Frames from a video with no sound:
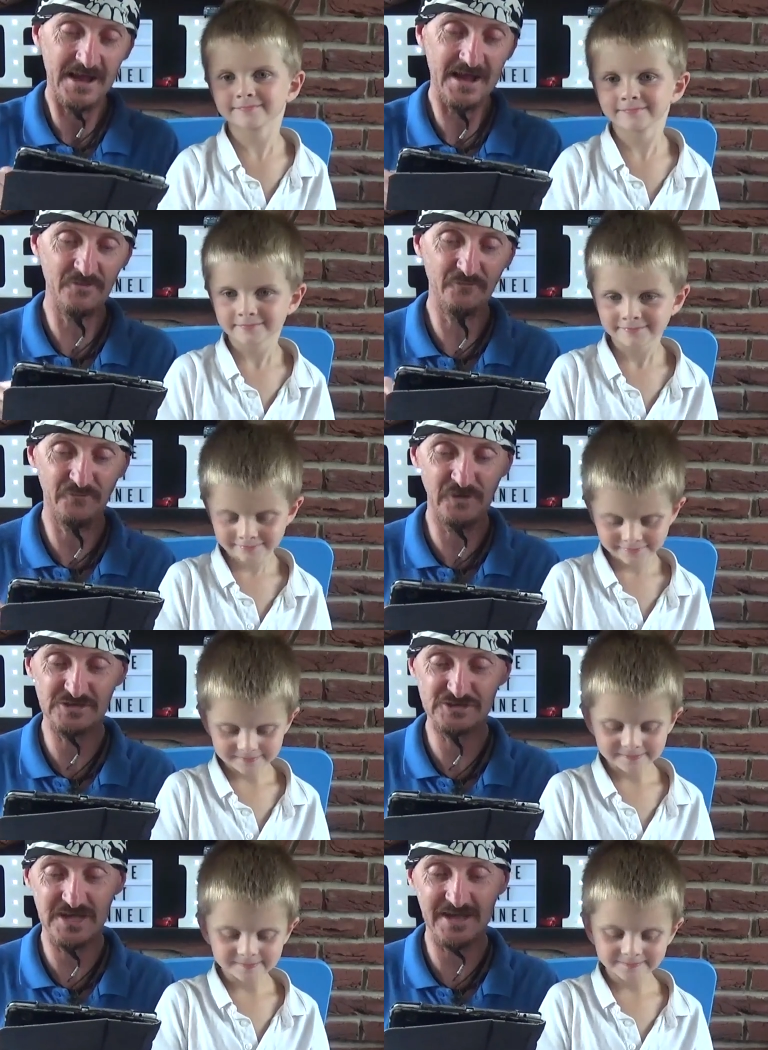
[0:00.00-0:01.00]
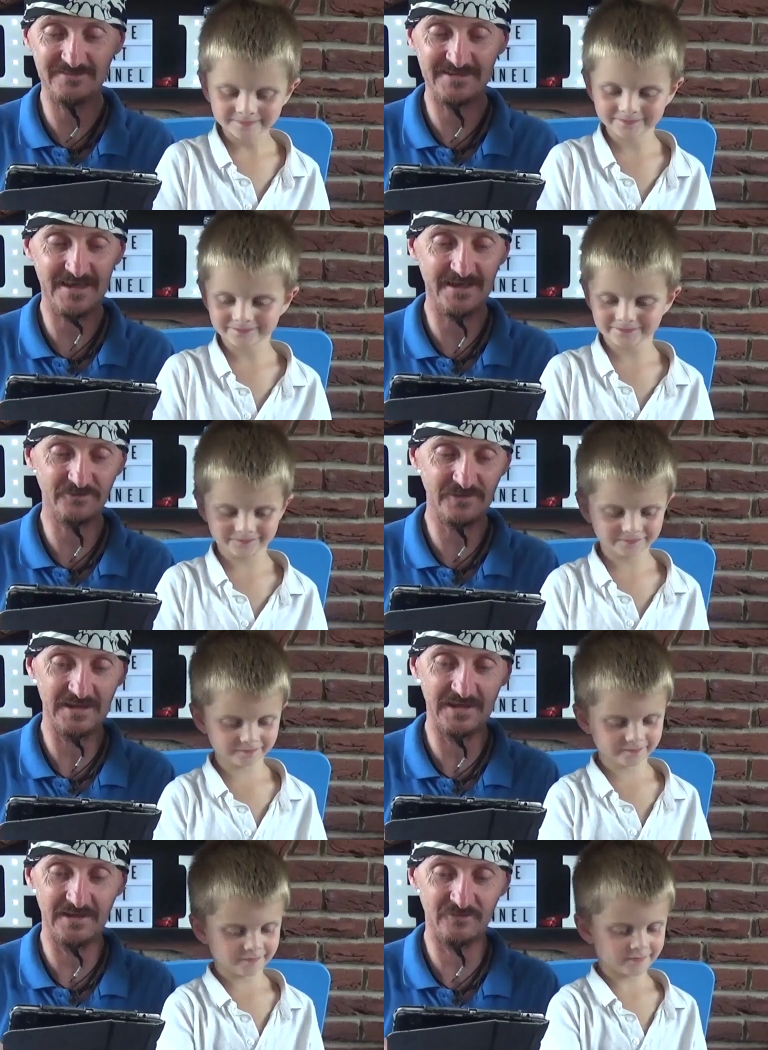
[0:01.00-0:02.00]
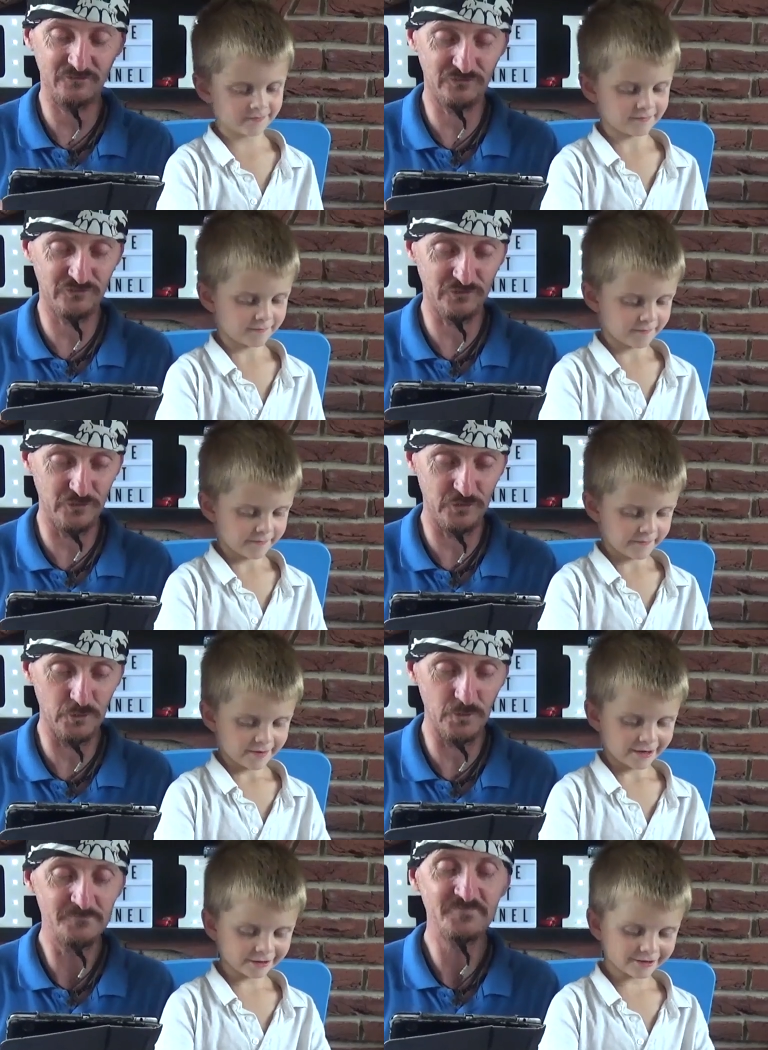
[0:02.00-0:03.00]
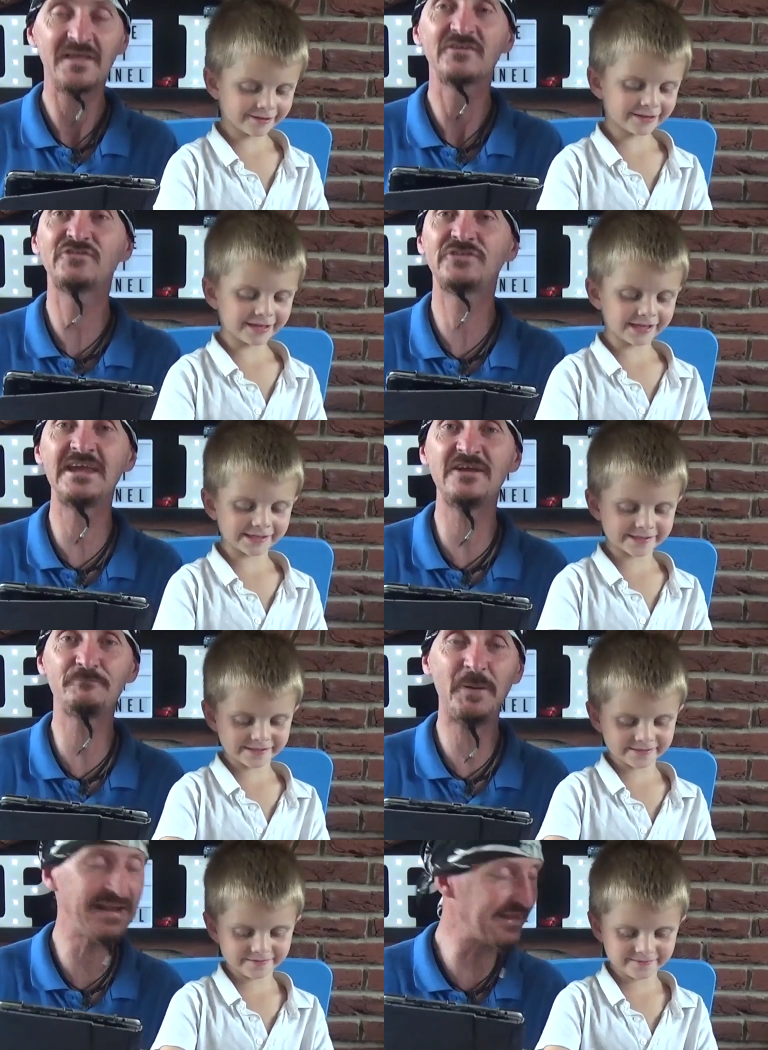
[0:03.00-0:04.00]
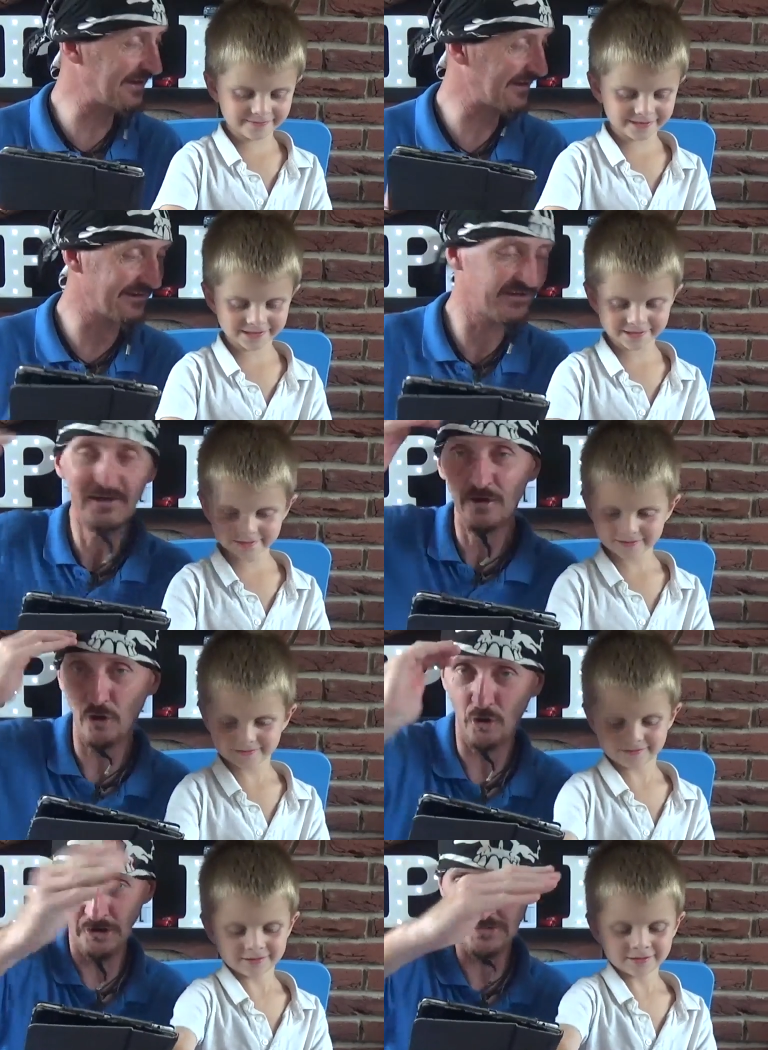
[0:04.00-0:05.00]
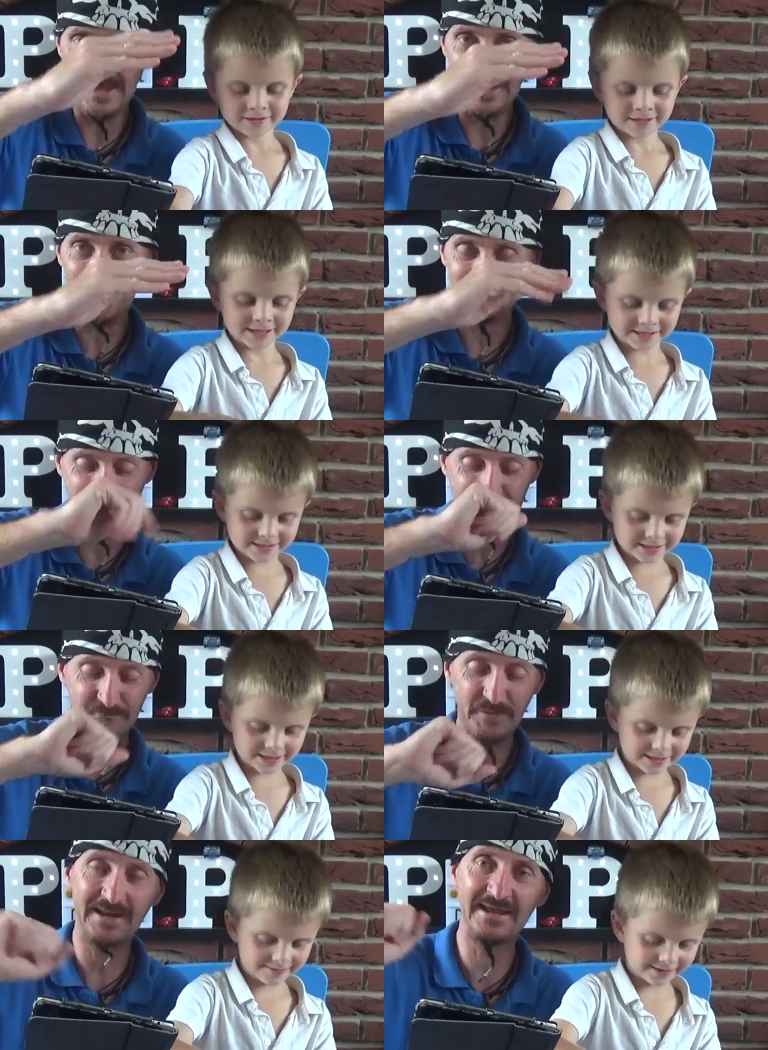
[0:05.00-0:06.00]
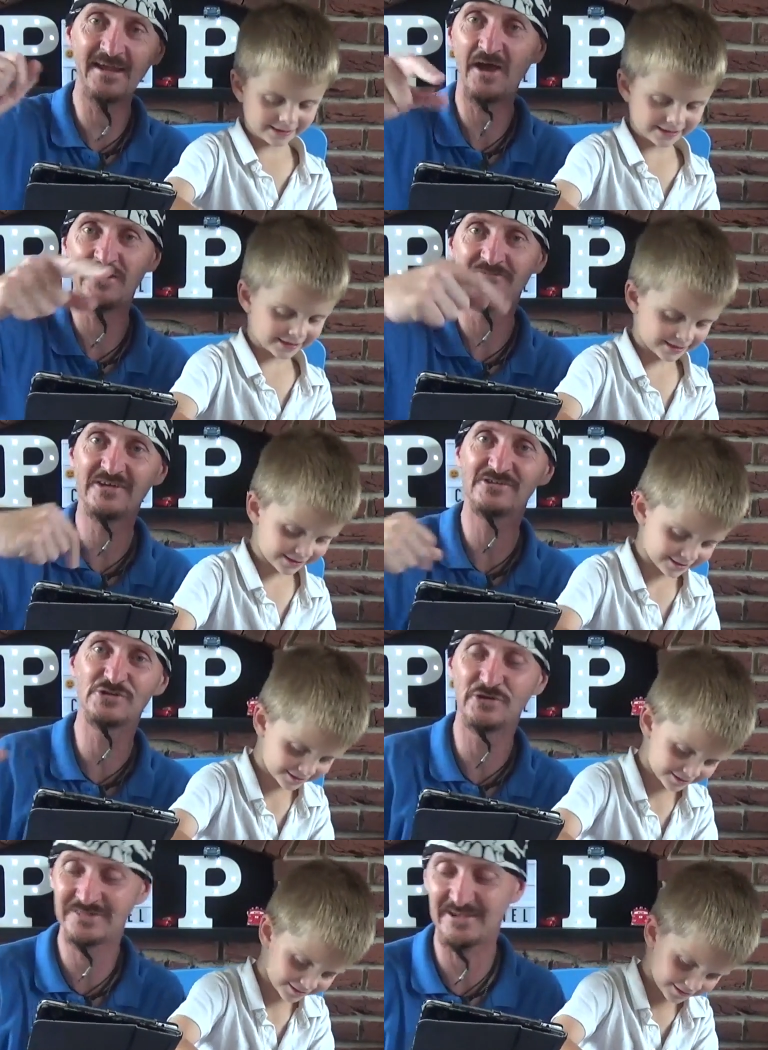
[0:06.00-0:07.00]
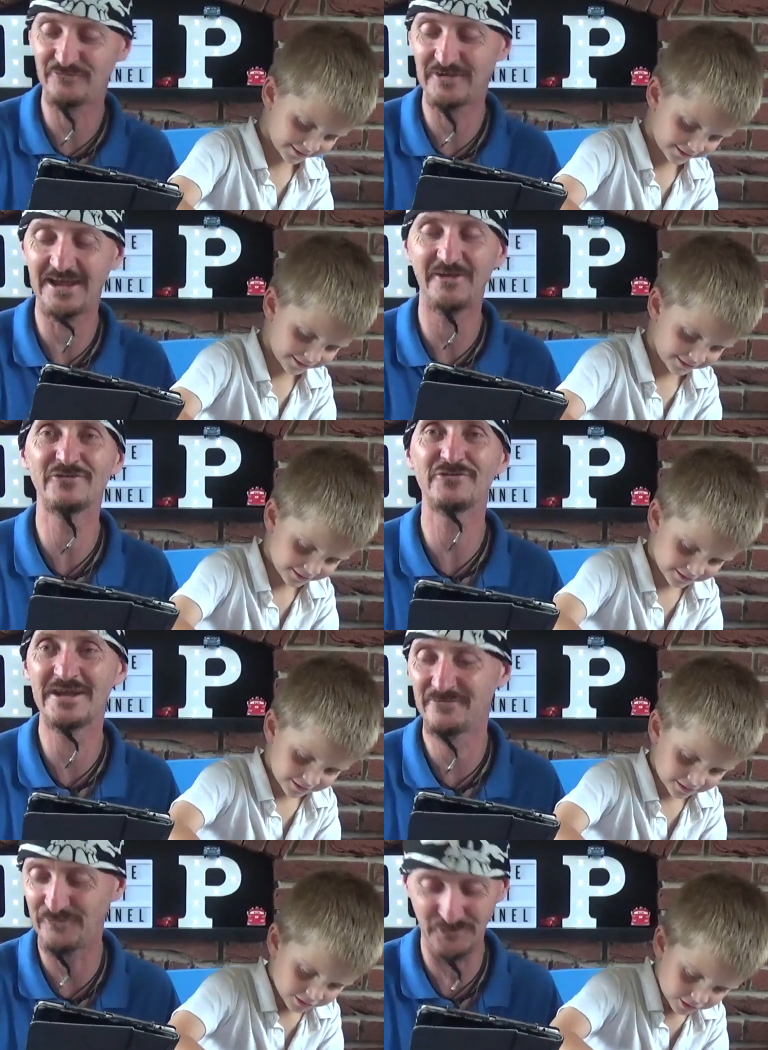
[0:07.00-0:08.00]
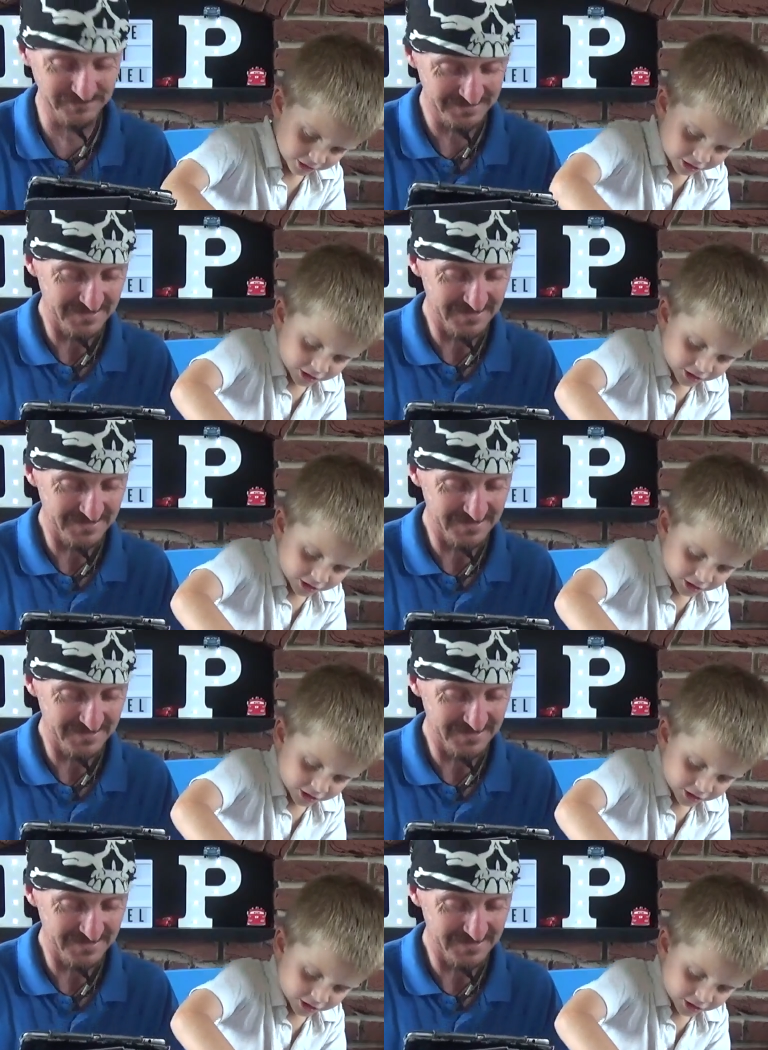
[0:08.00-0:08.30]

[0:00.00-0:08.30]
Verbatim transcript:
Speaker 1: And the first shout out is to Steve Pilling. Ahoy there, Steve Pilling. Hope you've enjoyed this video, it's great fun.